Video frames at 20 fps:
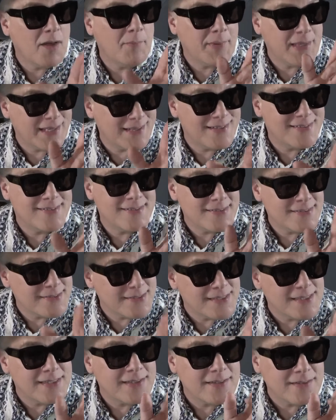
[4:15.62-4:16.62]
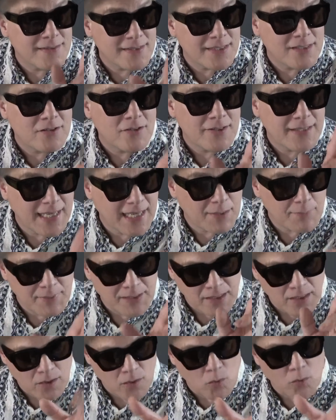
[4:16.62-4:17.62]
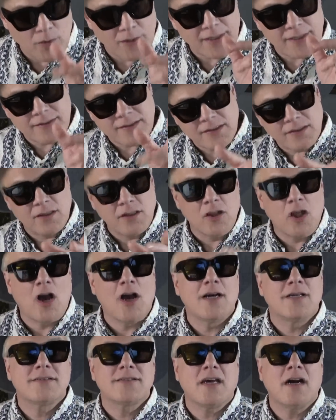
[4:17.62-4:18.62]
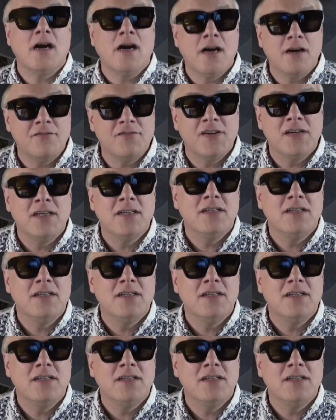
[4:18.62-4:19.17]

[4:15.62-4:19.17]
is indeed illegal gambling according to the laws of